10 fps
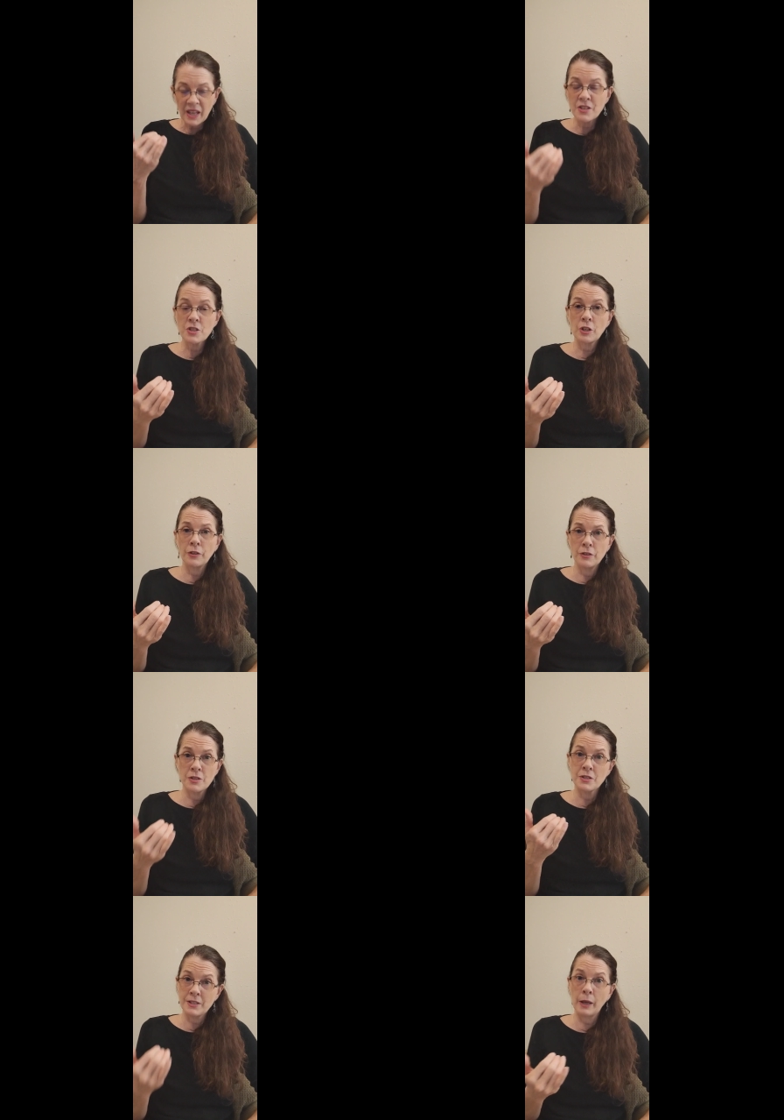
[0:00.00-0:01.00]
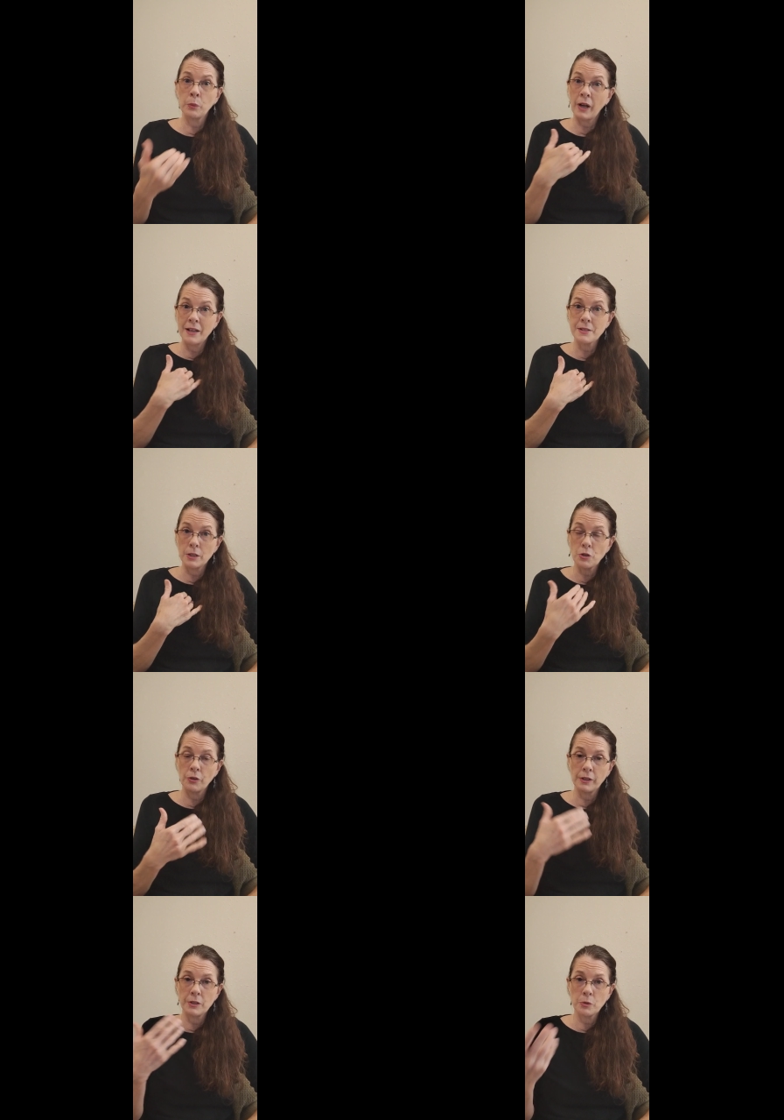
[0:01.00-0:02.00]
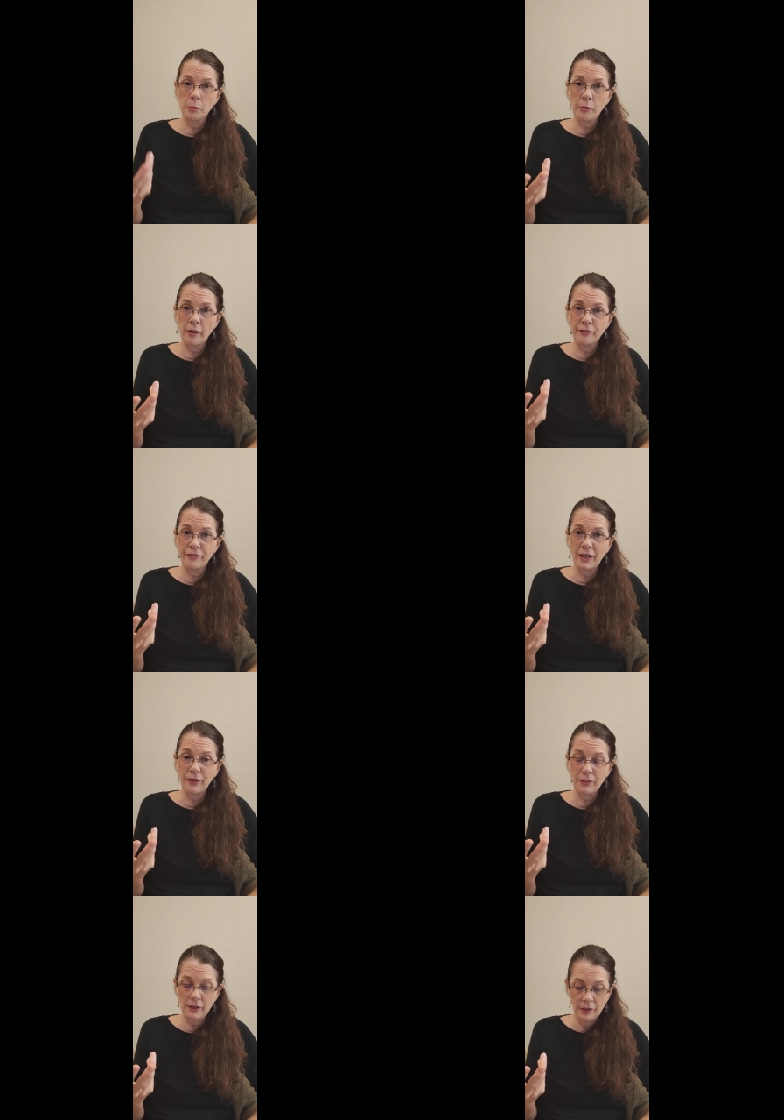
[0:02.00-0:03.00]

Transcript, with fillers: Instead, what I say, turn it into a prayer of faith